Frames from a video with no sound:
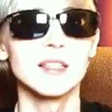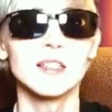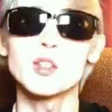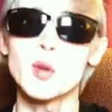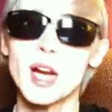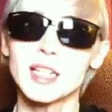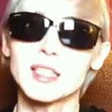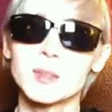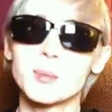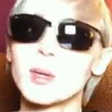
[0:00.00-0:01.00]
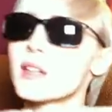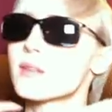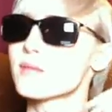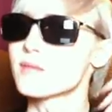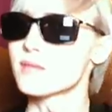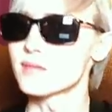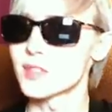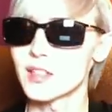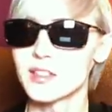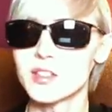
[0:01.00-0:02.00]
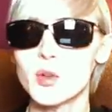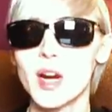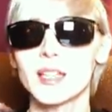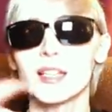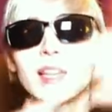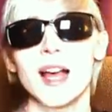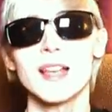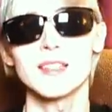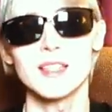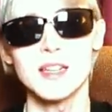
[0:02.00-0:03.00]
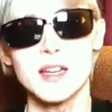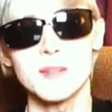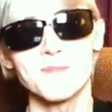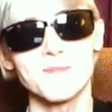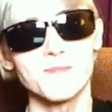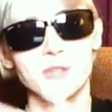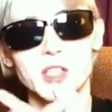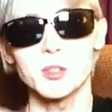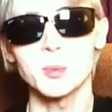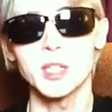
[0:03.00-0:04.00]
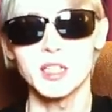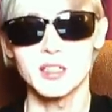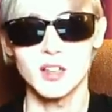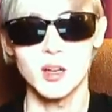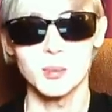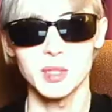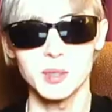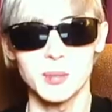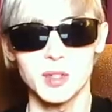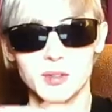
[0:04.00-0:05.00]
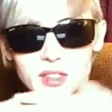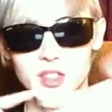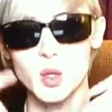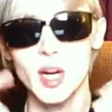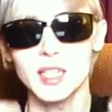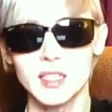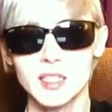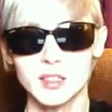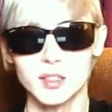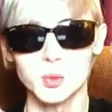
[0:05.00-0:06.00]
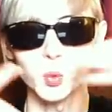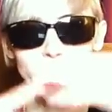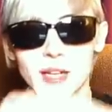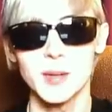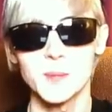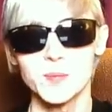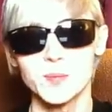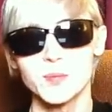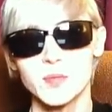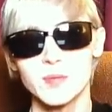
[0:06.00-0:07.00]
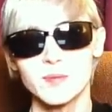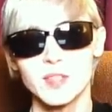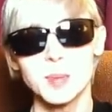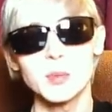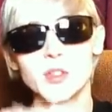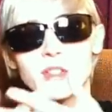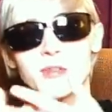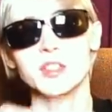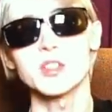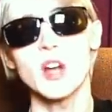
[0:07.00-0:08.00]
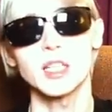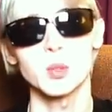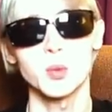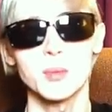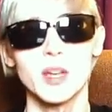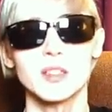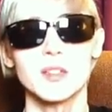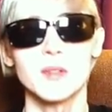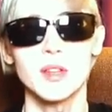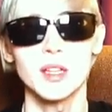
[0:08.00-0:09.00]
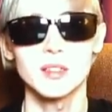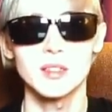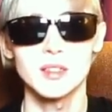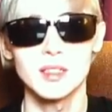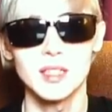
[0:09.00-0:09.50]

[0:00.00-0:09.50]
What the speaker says: distracted, but not distracted as in just being a zombie, but distracted in a good way. Keep yourself distracted with positive things